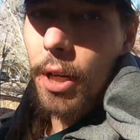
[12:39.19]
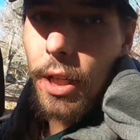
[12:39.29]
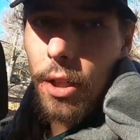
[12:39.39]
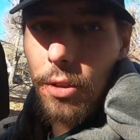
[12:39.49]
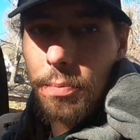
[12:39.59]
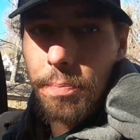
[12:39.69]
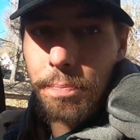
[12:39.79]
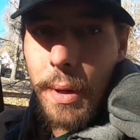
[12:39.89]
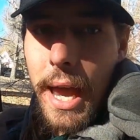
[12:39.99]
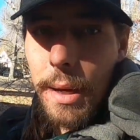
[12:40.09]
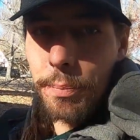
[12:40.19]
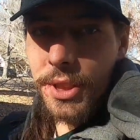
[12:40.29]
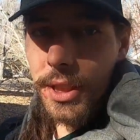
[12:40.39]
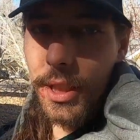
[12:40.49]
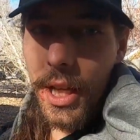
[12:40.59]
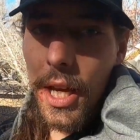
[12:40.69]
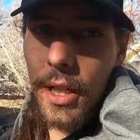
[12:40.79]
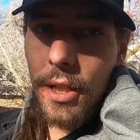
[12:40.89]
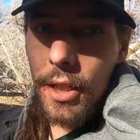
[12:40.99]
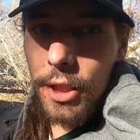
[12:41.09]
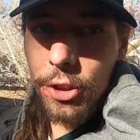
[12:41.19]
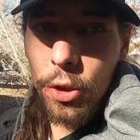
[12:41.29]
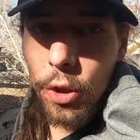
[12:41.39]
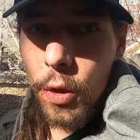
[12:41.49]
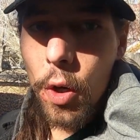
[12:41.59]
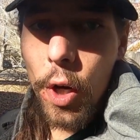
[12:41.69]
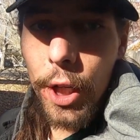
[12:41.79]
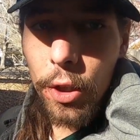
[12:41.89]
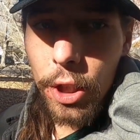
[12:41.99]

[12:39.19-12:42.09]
our little pipes in the end of this oil